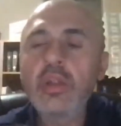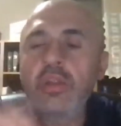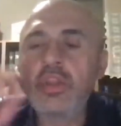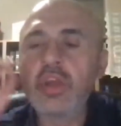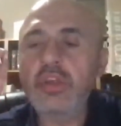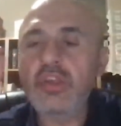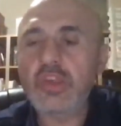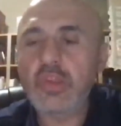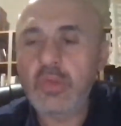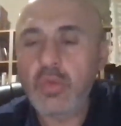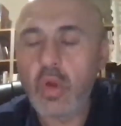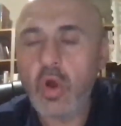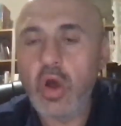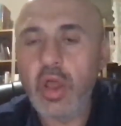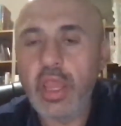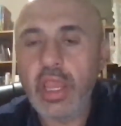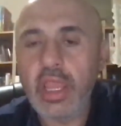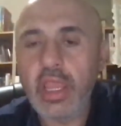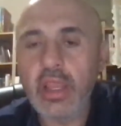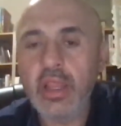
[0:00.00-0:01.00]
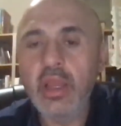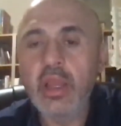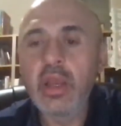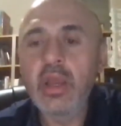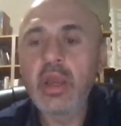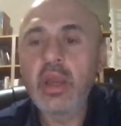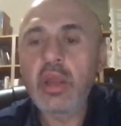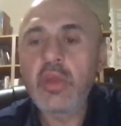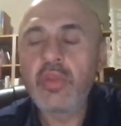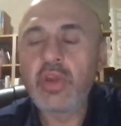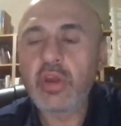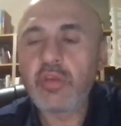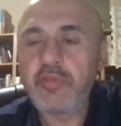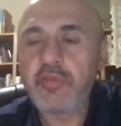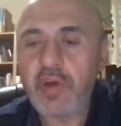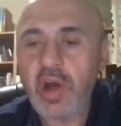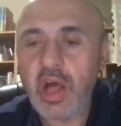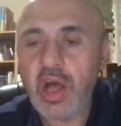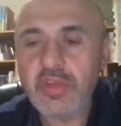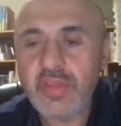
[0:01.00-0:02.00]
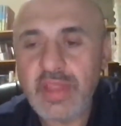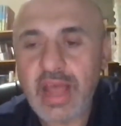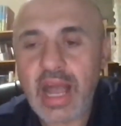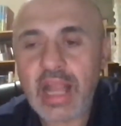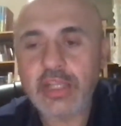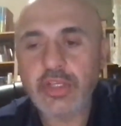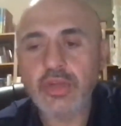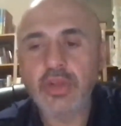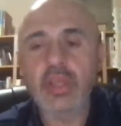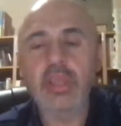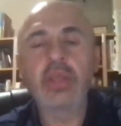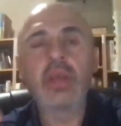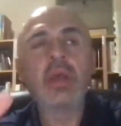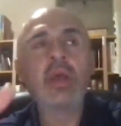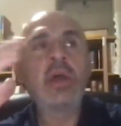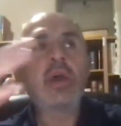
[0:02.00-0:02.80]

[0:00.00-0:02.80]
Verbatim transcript: destroying their false doctrine